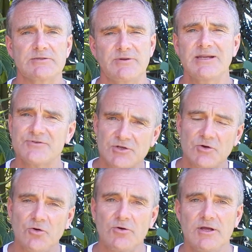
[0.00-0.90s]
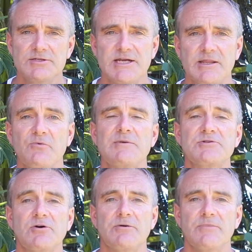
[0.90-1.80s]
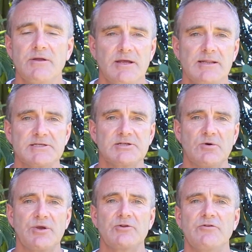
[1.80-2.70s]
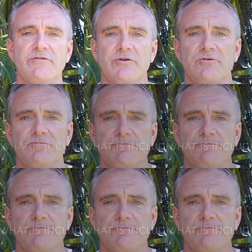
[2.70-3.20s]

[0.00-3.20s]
But give us a call, check out the website, and let's see what we can do for you.